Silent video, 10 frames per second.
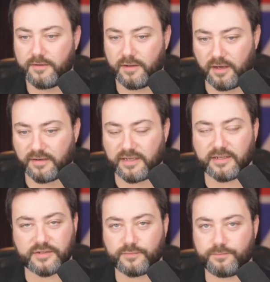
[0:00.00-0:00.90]

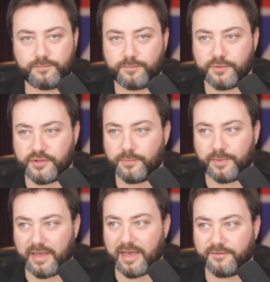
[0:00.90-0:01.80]
Ideas
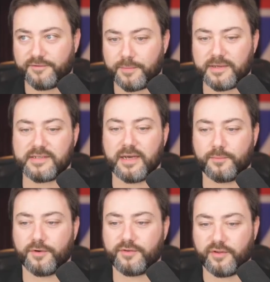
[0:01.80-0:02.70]
presumably have to be
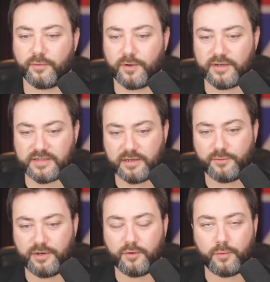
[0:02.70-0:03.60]
separate, otherwise how do
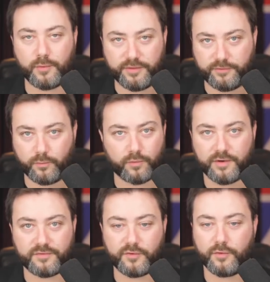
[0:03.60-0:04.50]
we know what we're
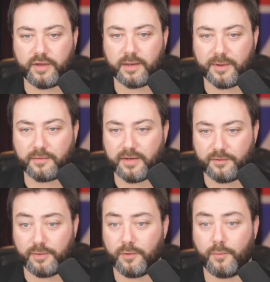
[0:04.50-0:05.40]
even talking about? How
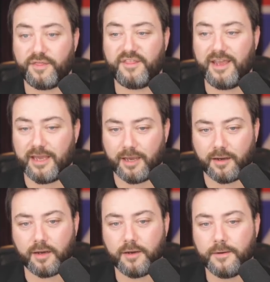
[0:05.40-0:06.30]
do we know what we're thinking?